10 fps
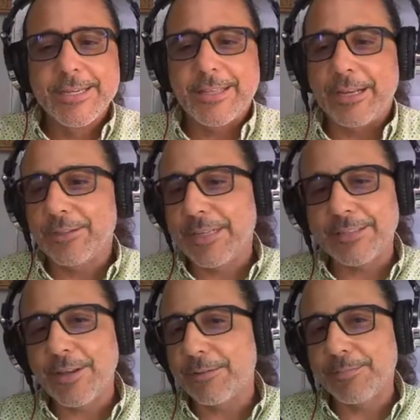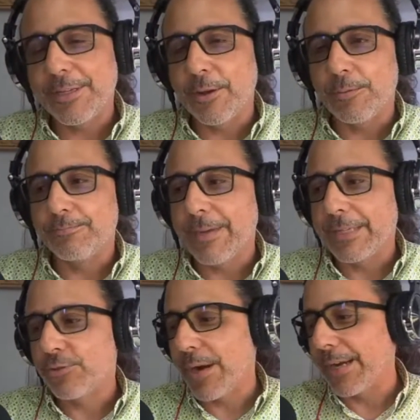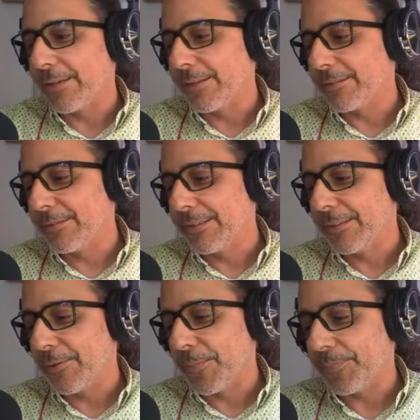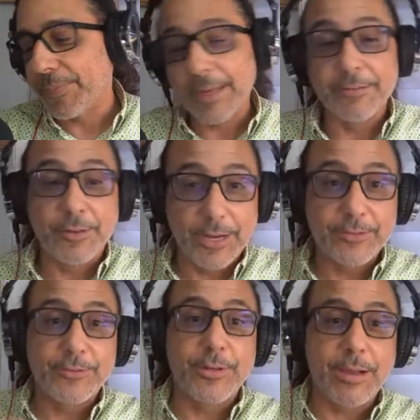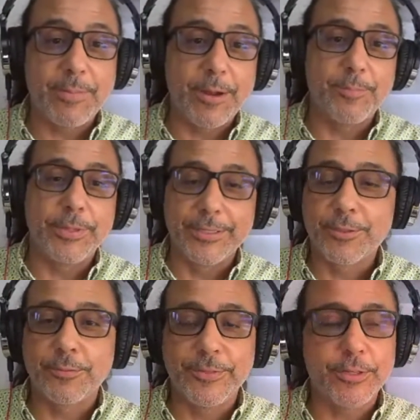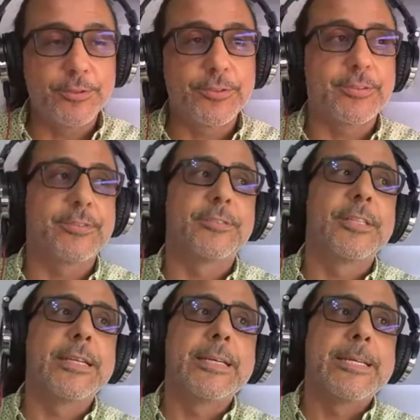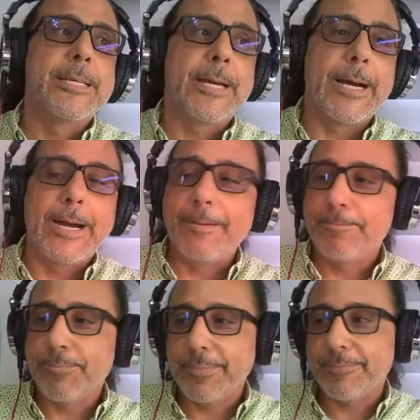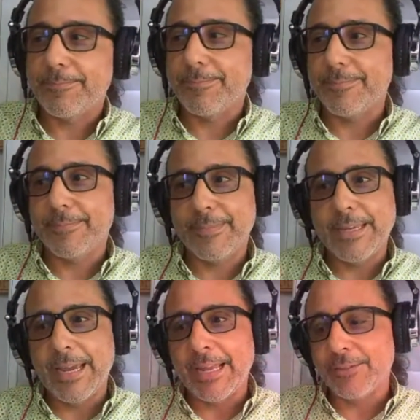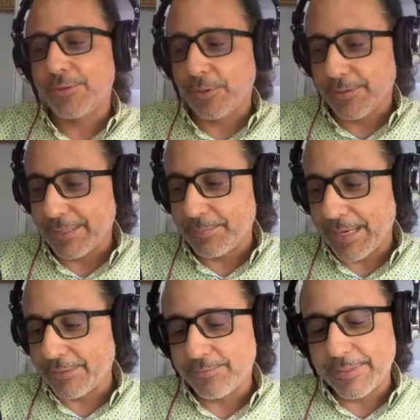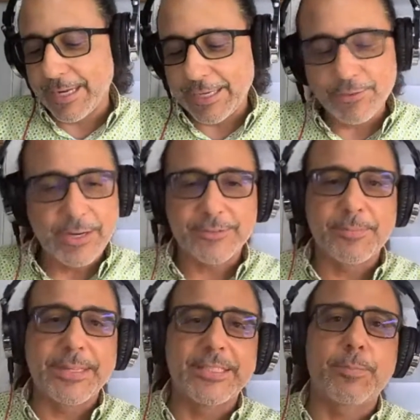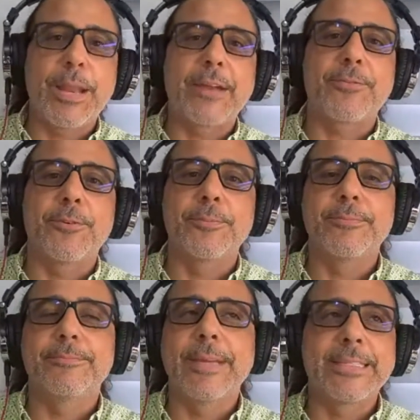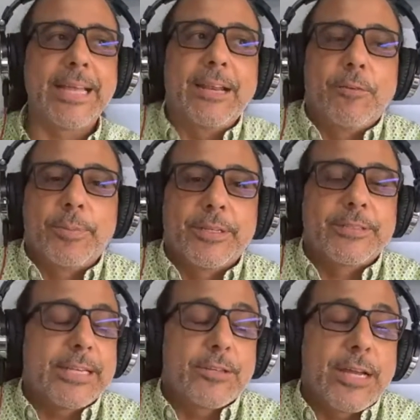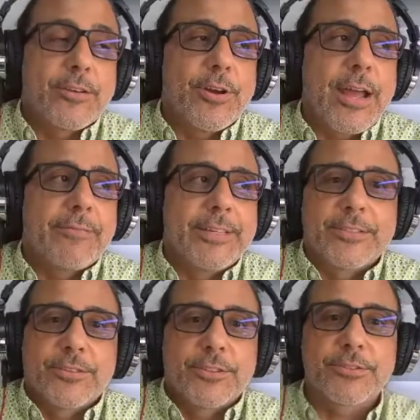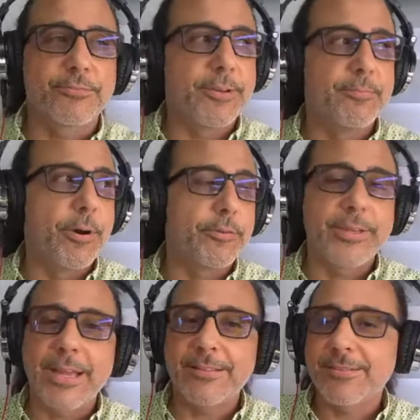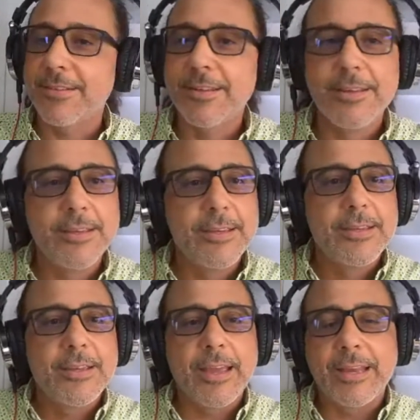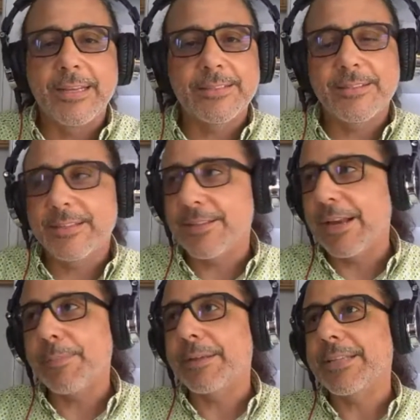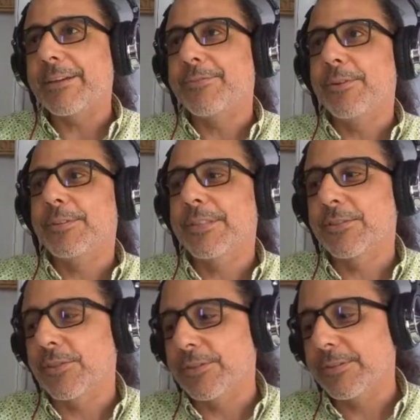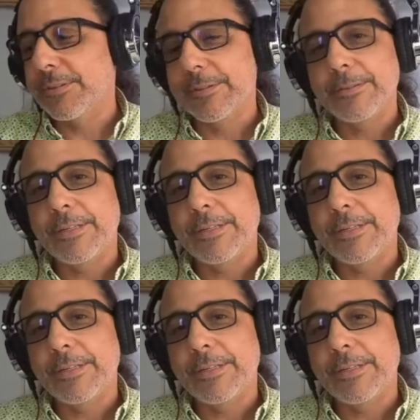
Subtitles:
thing, because that's not, I try not, even though I do have my own political views, um, and sort of thing. But I try not to make this platform at that level, because I know I have listeners on both ends, and it's not about that, folks. It's just,